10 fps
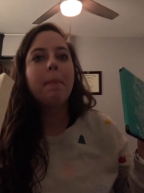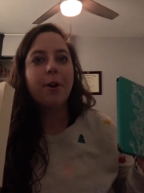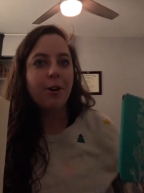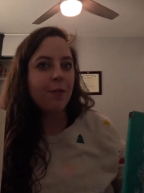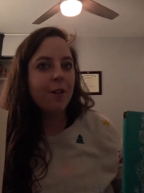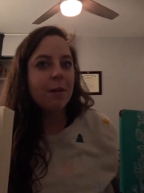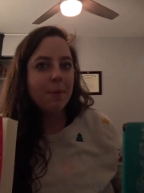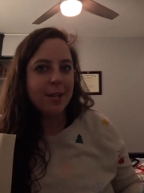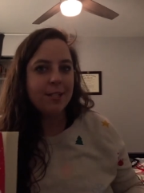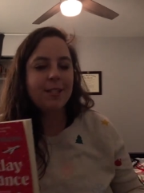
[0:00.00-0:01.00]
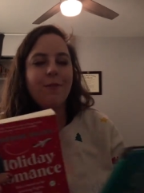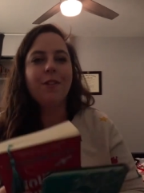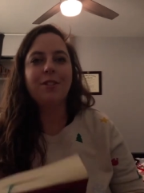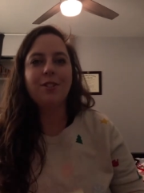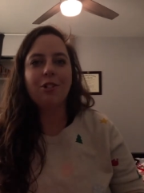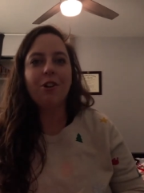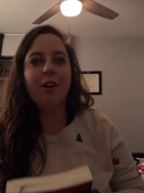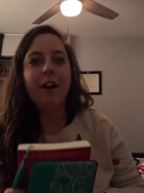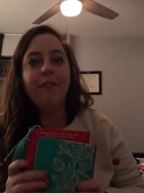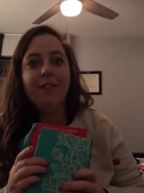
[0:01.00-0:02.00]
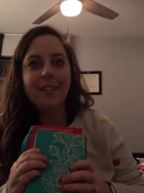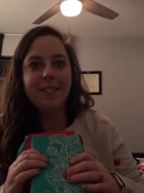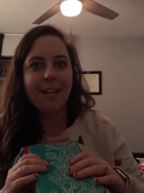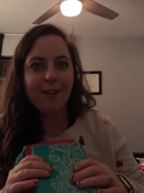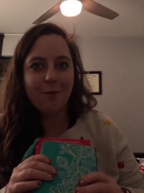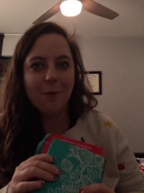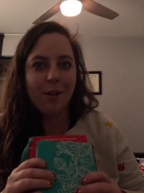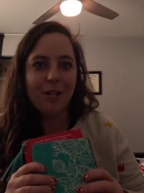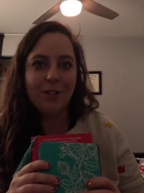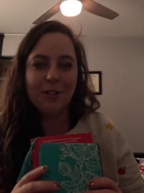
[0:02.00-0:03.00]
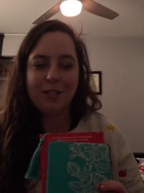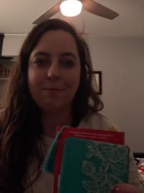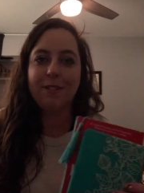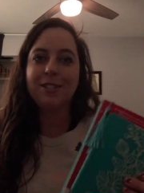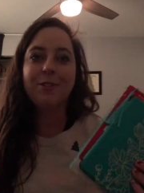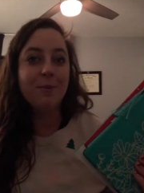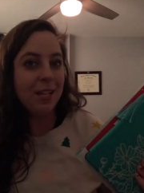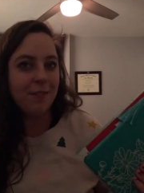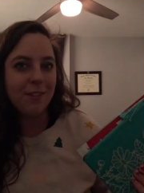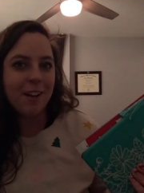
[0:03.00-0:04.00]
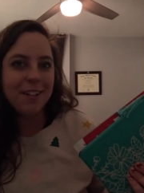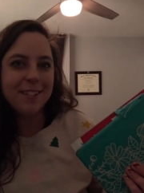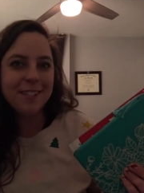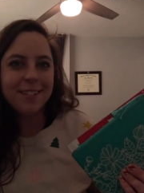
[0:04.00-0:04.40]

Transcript: perfect picks for the start of this California Christmas reading vlog.